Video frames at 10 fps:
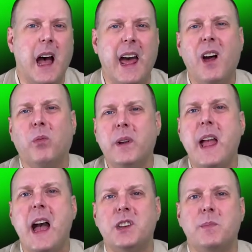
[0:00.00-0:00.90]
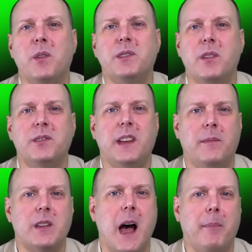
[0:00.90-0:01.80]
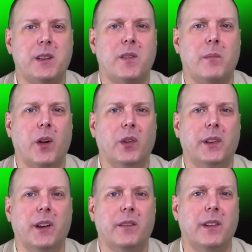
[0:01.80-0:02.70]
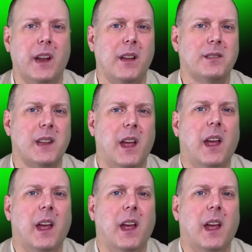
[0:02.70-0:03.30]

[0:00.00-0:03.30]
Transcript: And I'll rehash most of those same topics from earlier videos.